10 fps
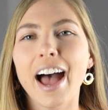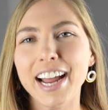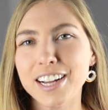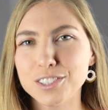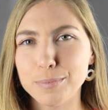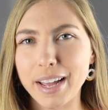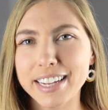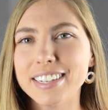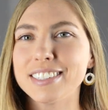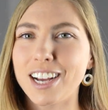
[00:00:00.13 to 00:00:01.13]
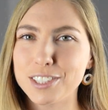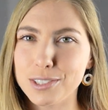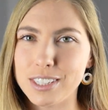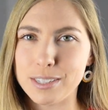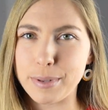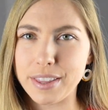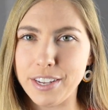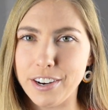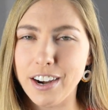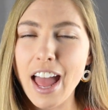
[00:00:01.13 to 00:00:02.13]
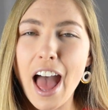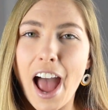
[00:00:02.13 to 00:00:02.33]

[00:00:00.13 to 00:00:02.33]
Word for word: Hi, Doctor Mike, Doctor Elisabeth here.